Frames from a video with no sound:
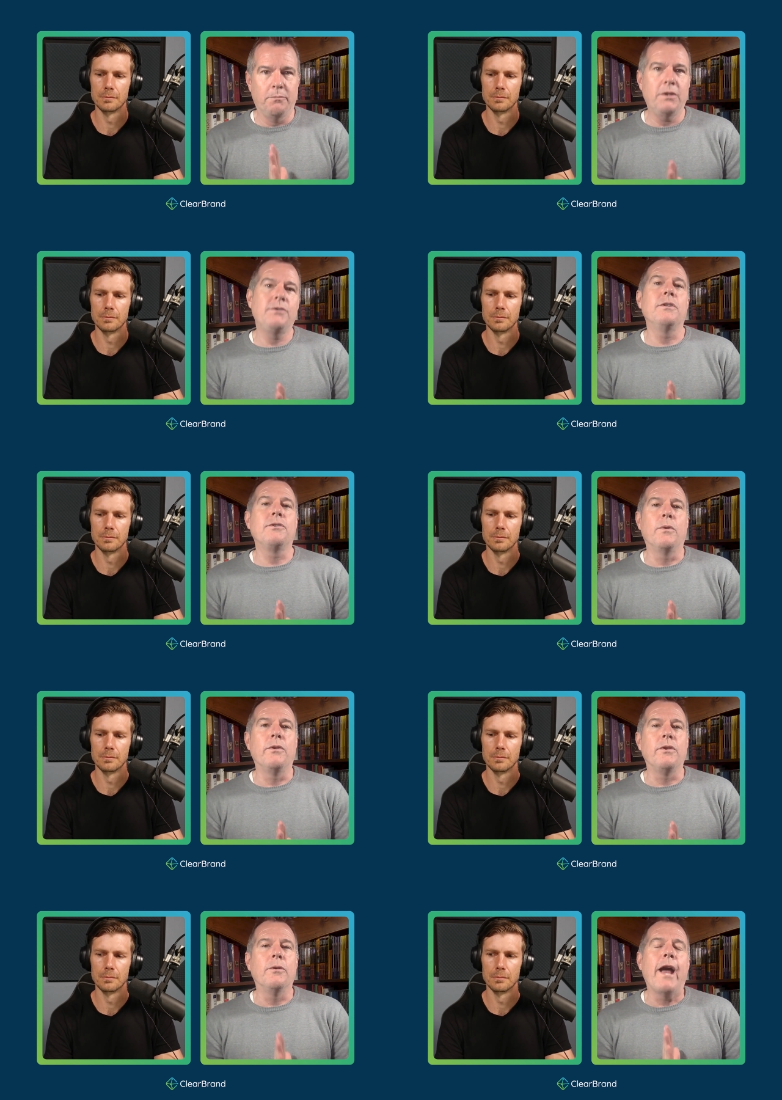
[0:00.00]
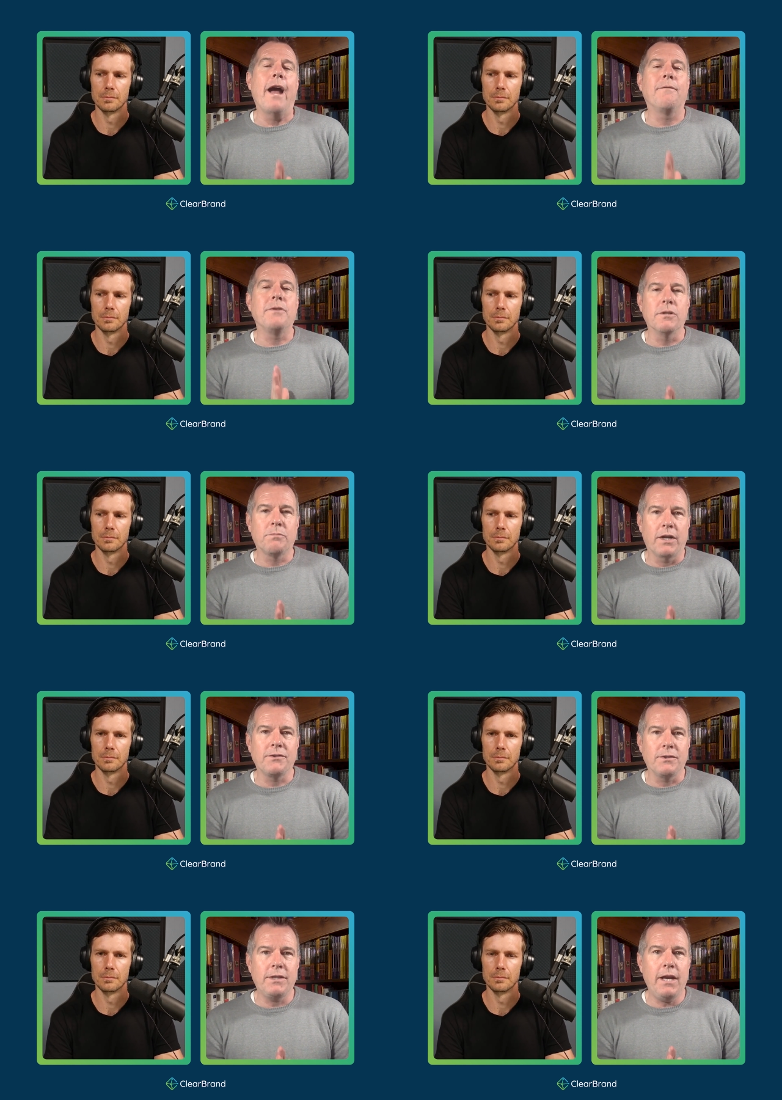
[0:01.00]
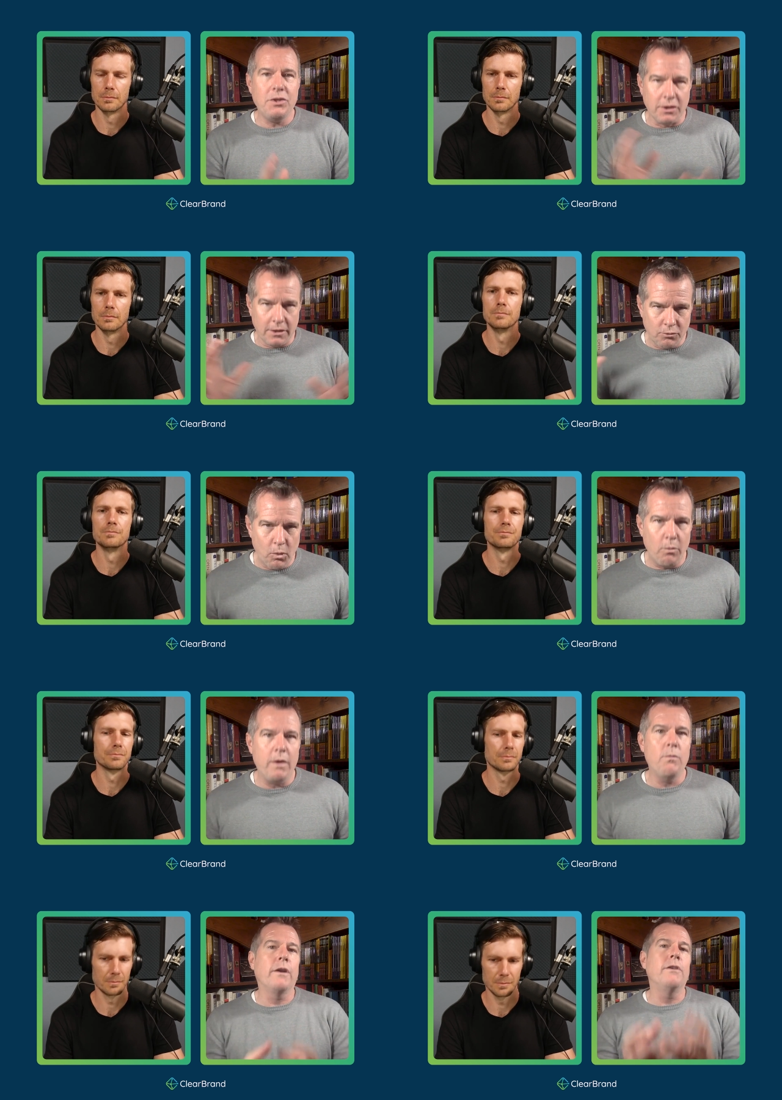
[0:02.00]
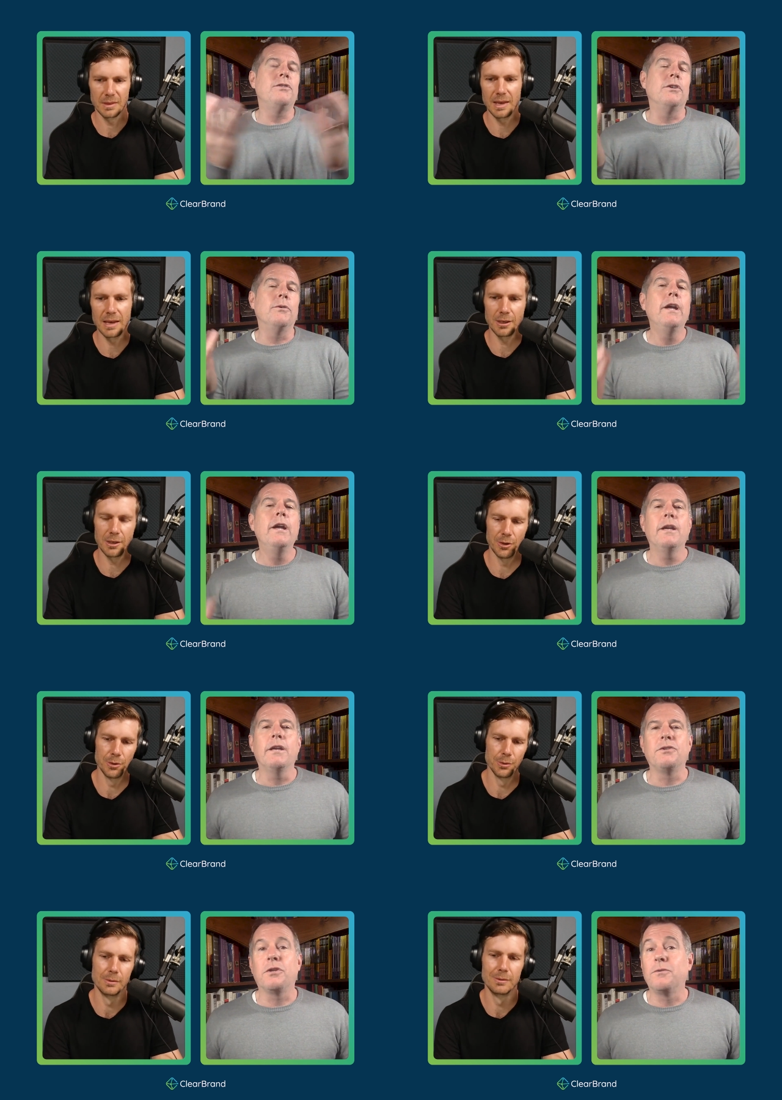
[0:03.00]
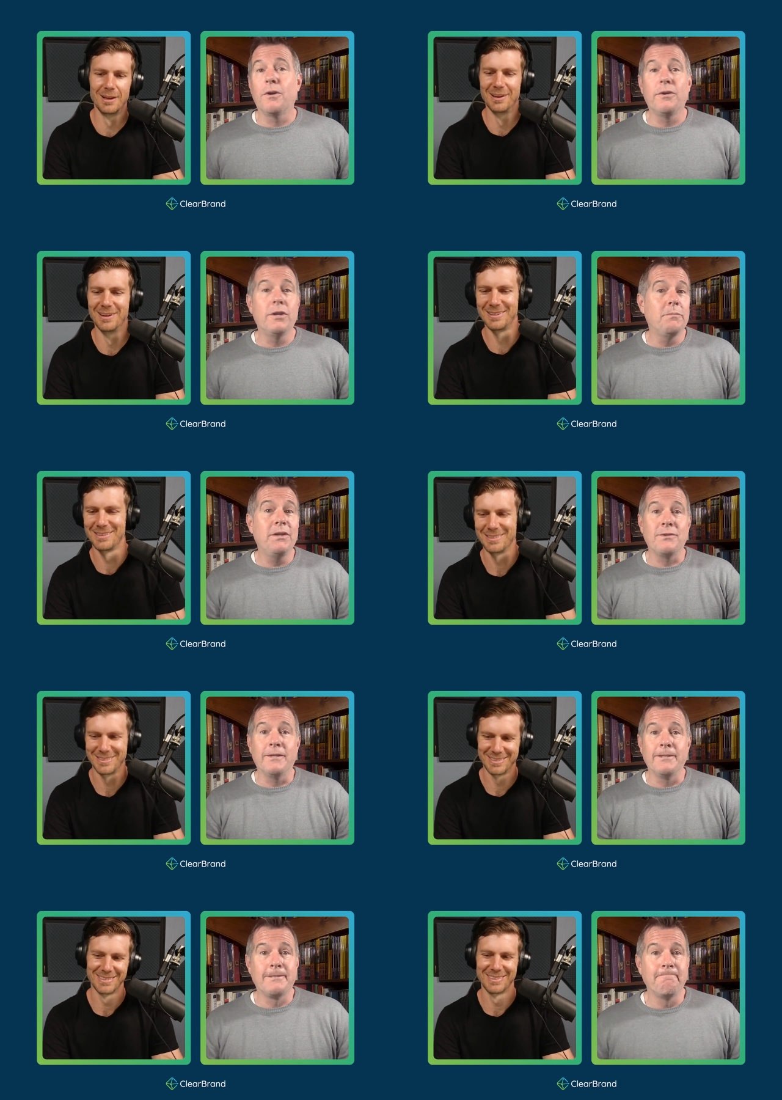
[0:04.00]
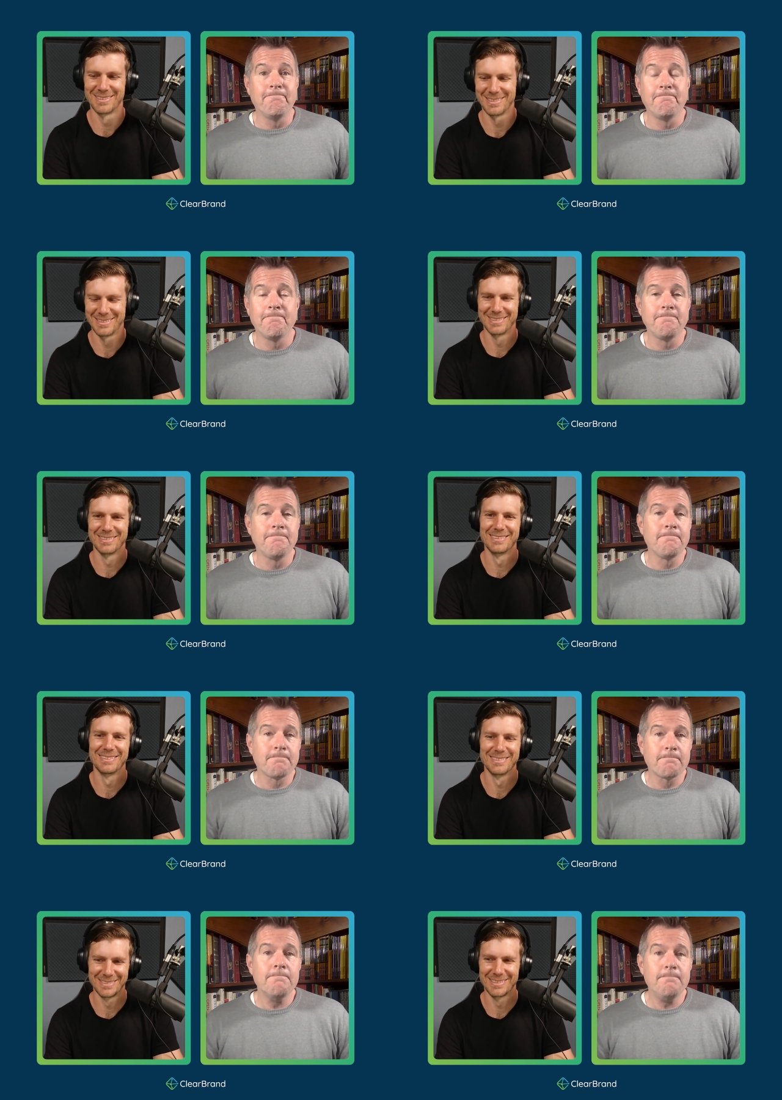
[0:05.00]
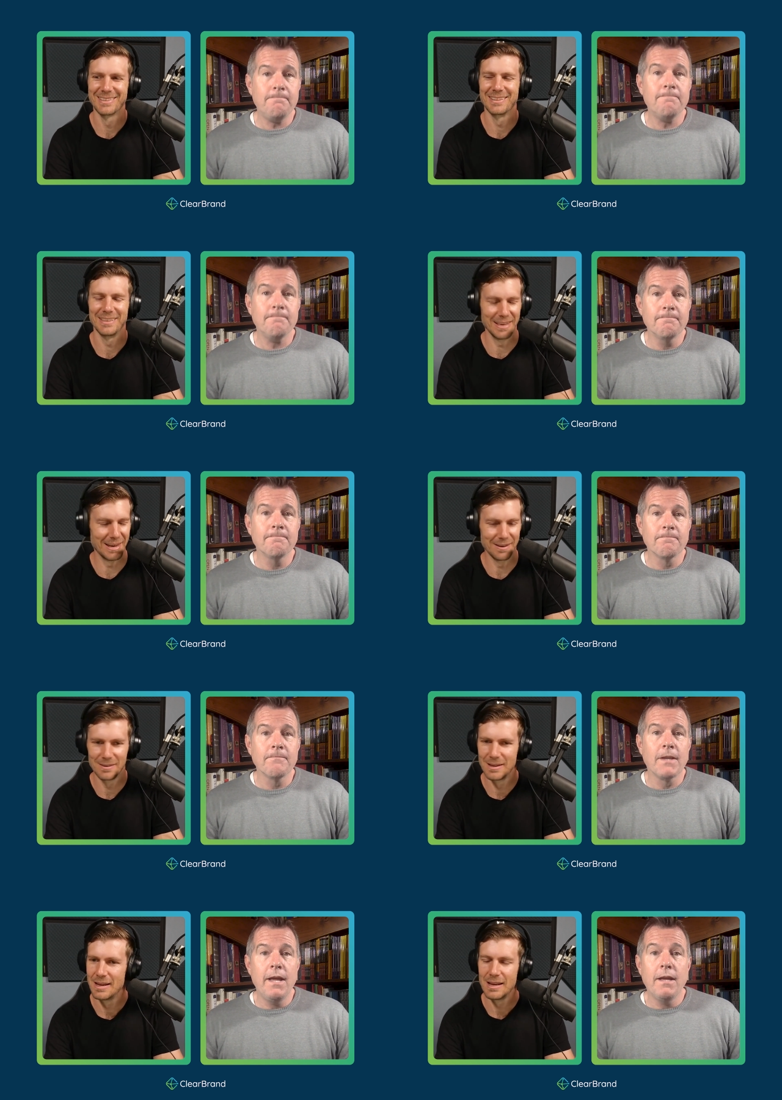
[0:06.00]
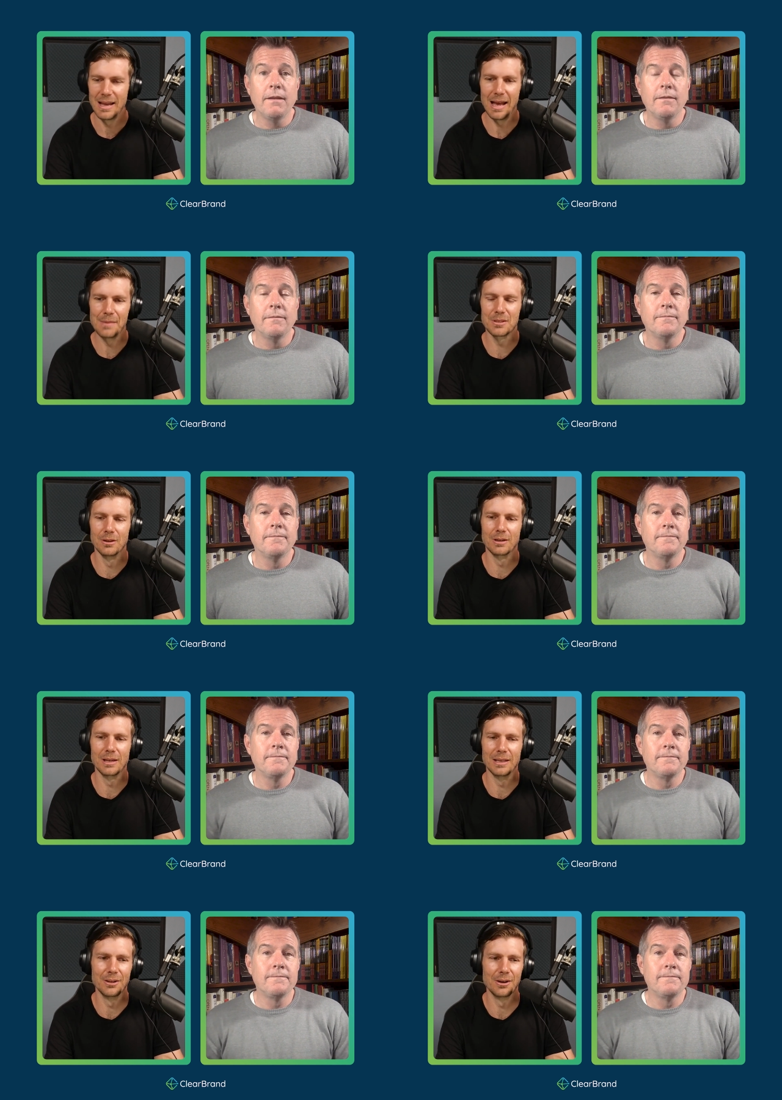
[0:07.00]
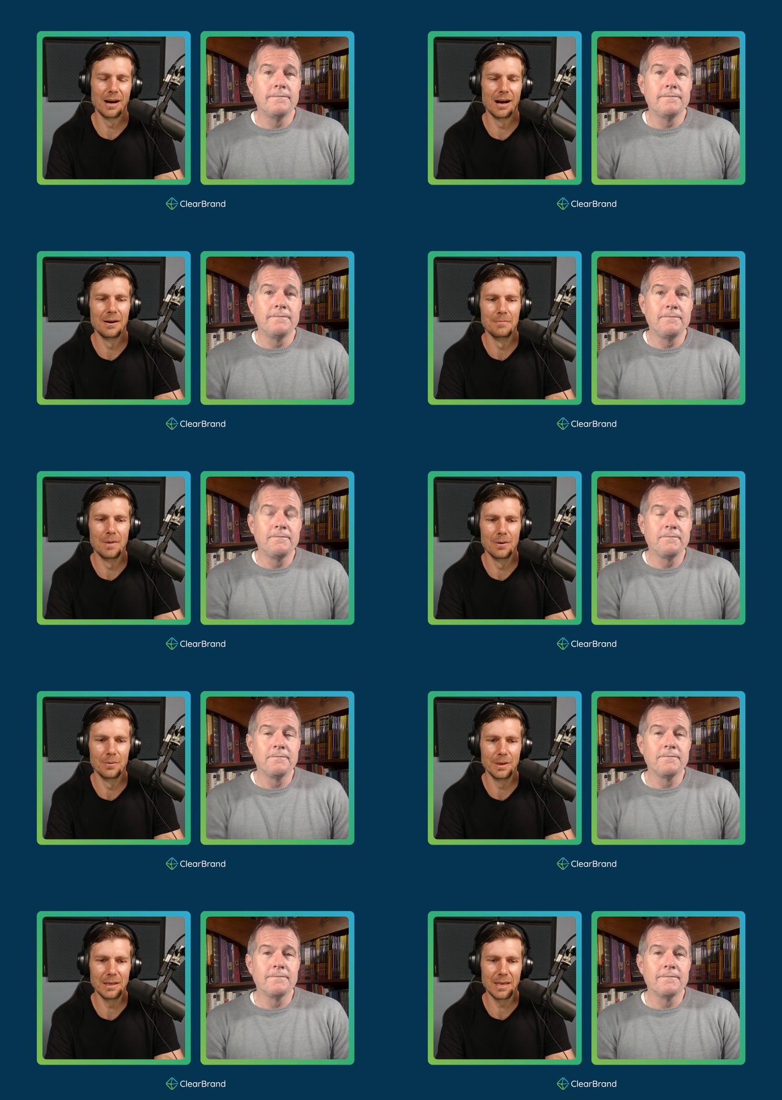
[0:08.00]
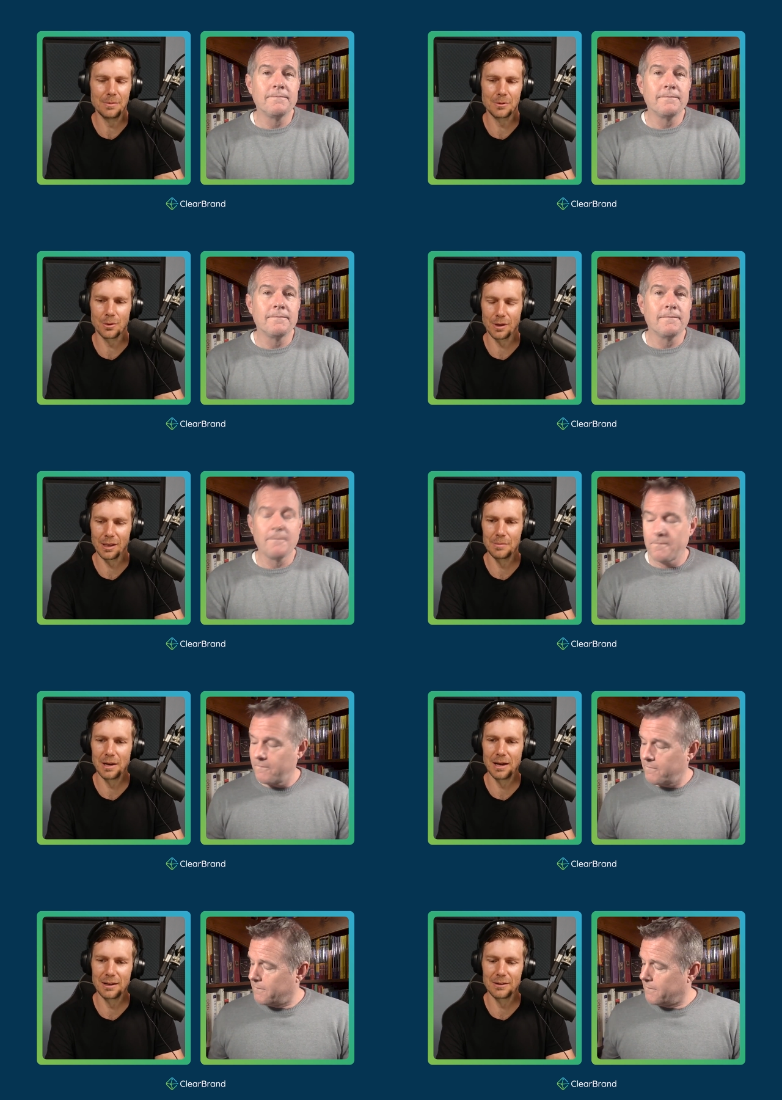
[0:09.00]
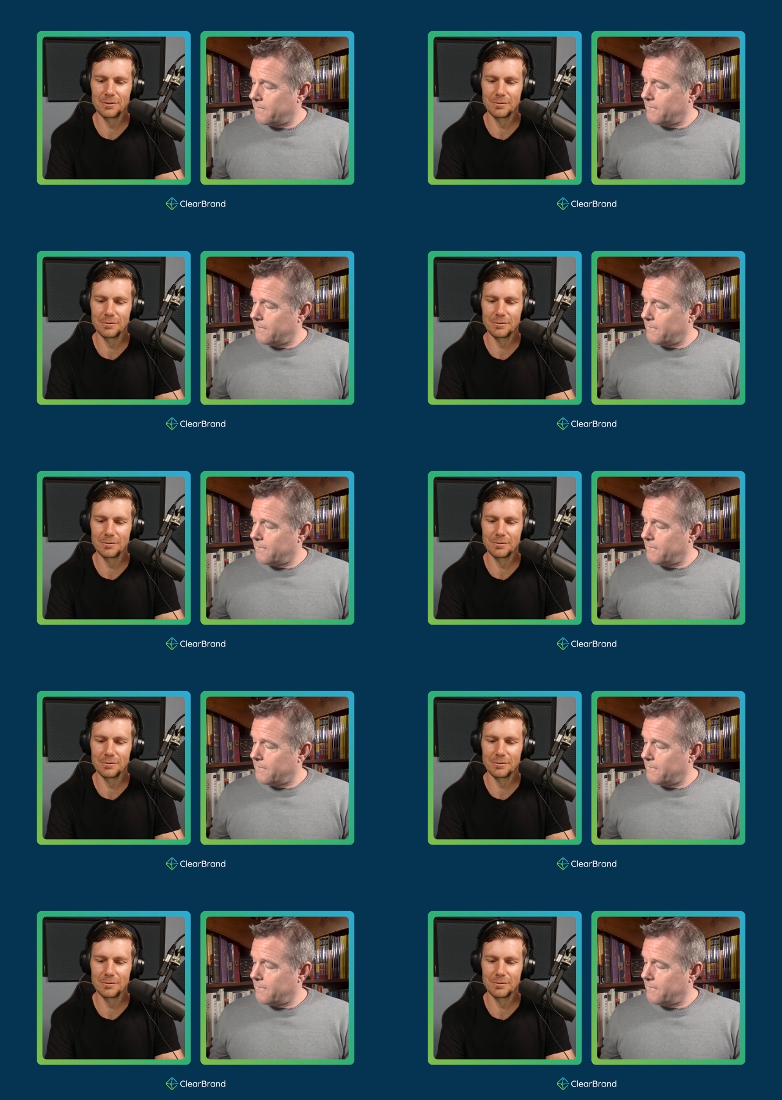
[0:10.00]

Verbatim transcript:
Speaker 1: business with you after your presentation? Because what we want to do Thank you. grow your
Speaker 2: business. Yeah, absolutely. You know, um, we keep talking about